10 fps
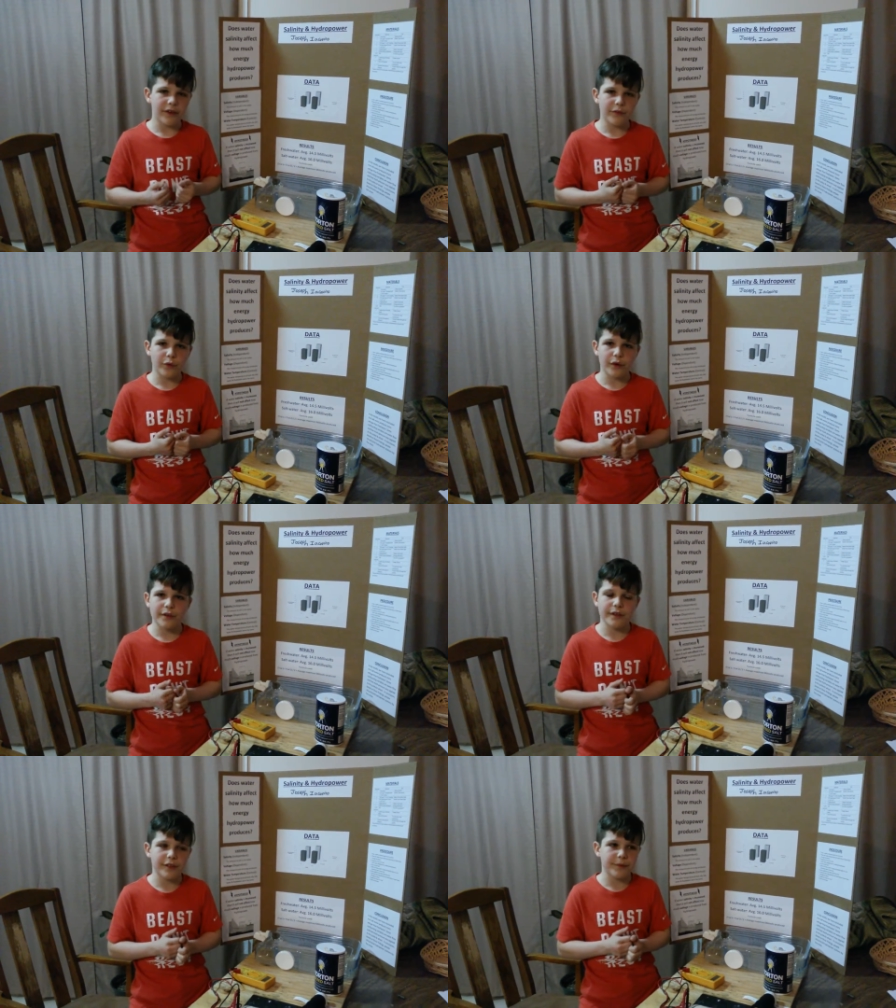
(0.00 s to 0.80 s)
Of
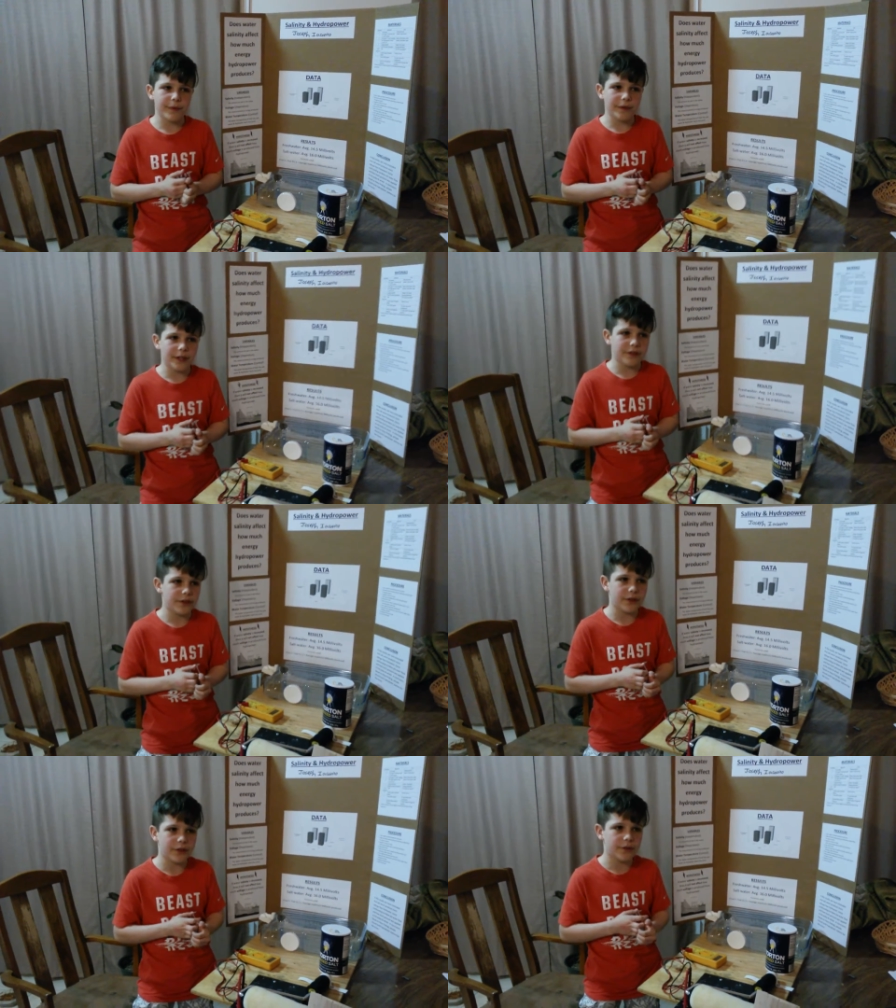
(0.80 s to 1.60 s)
course, that's what we need
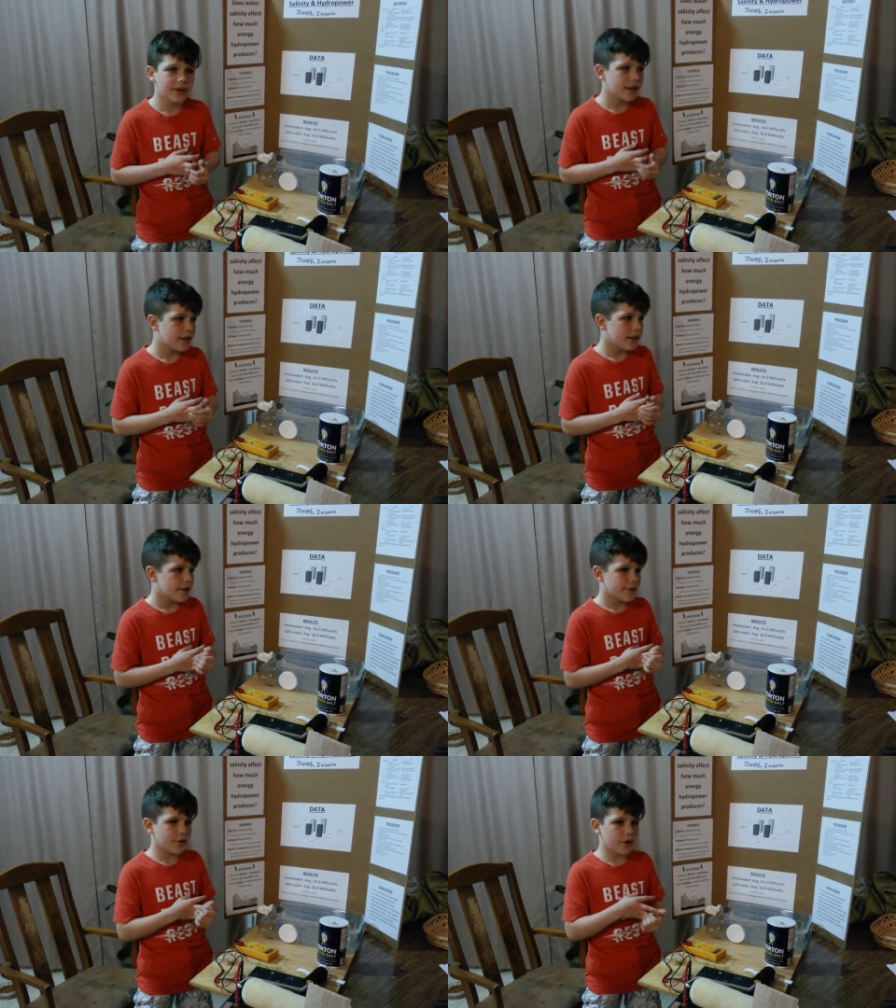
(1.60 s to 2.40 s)
to do.
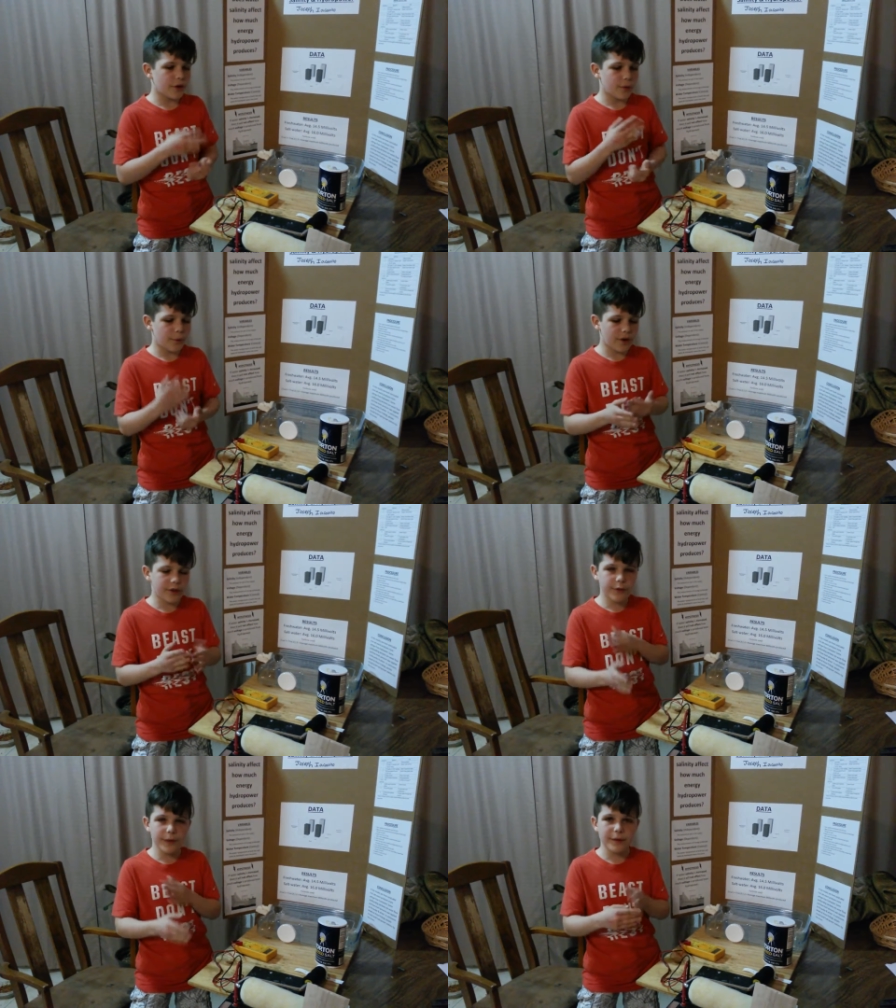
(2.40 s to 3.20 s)
So
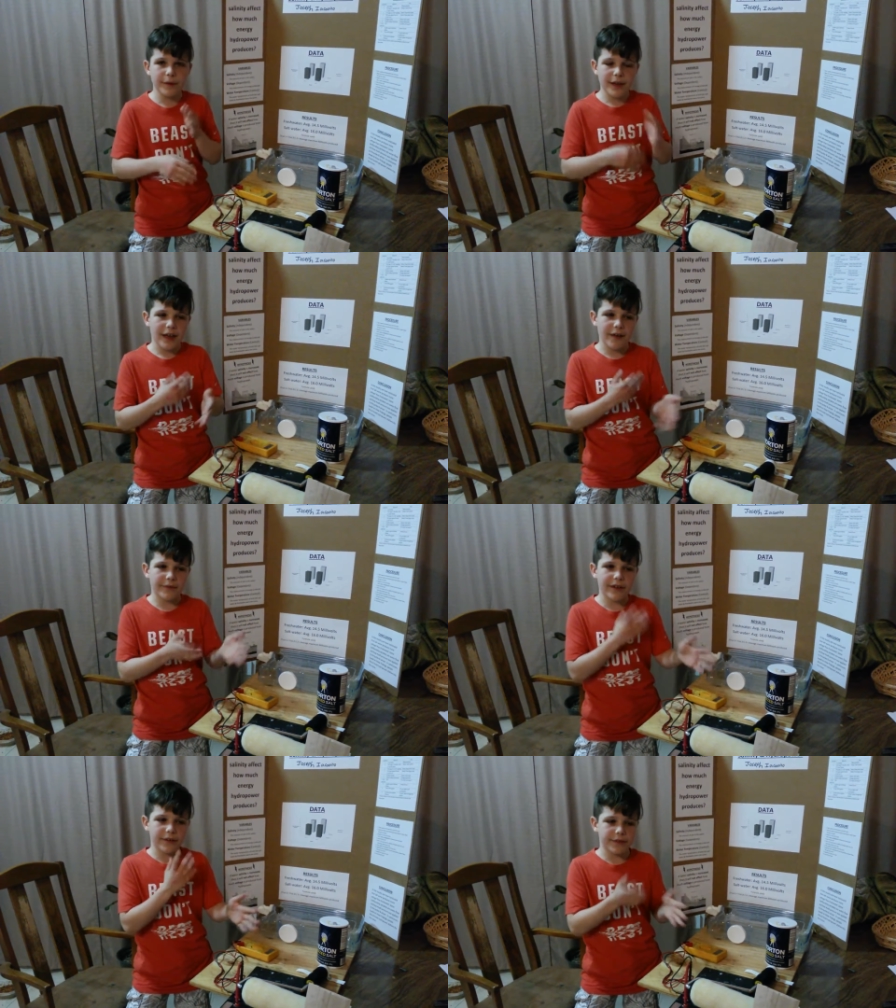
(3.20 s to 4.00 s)
once we have
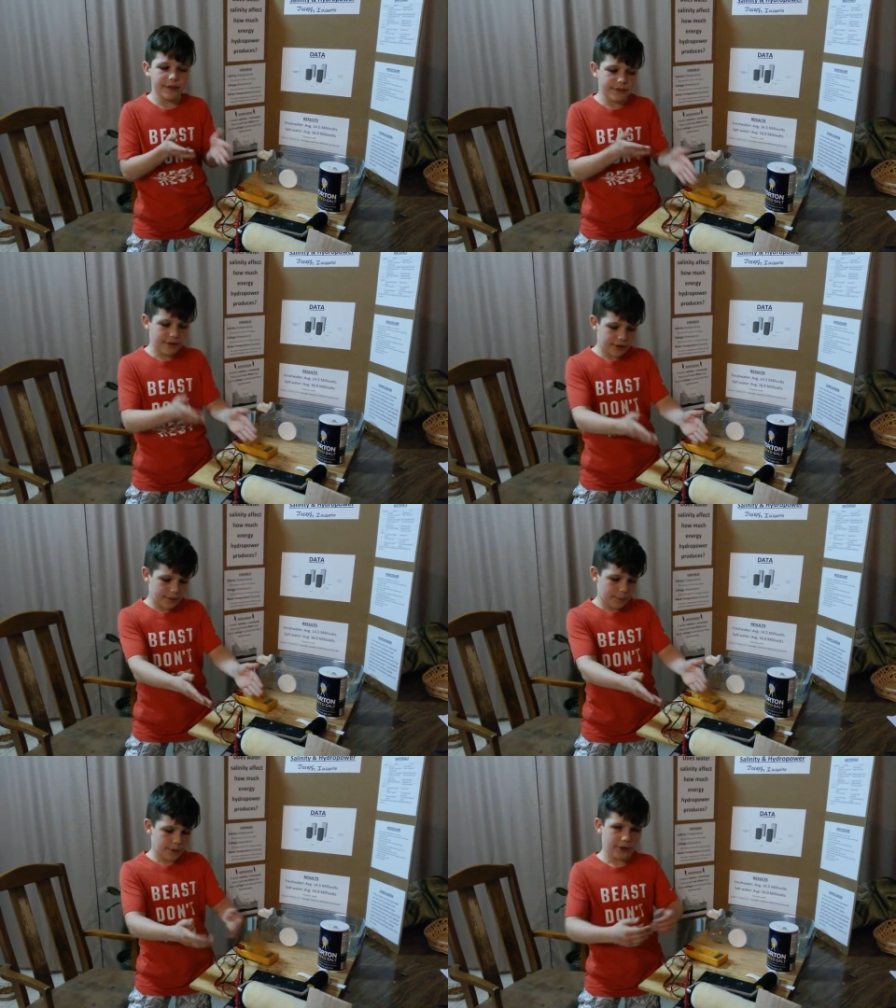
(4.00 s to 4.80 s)
everything set
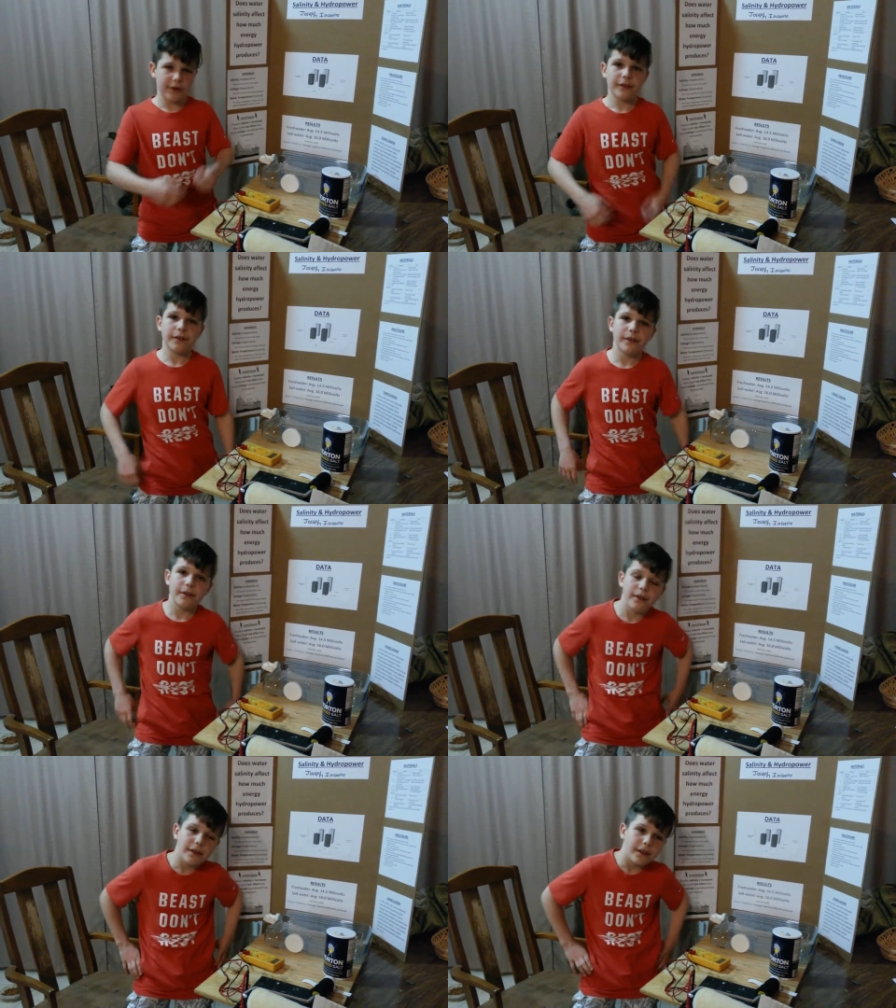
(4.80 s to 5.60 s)
up here,
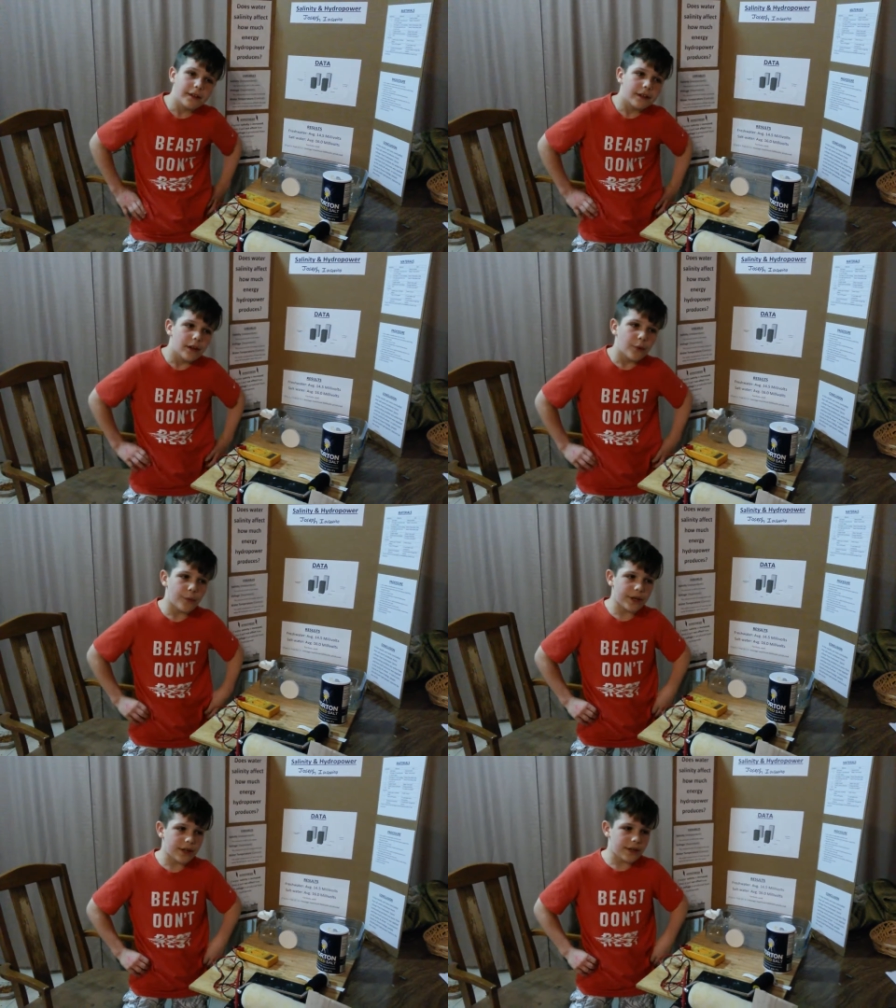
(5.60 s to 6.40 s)

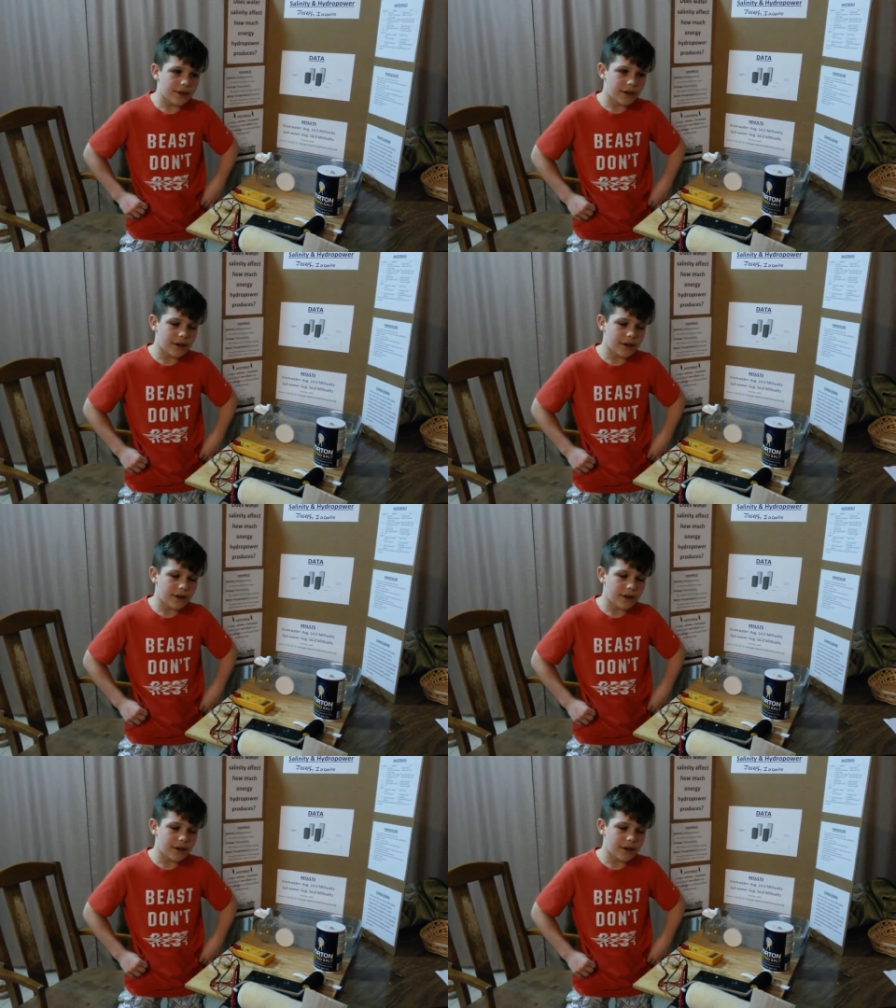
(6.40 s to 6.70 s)
we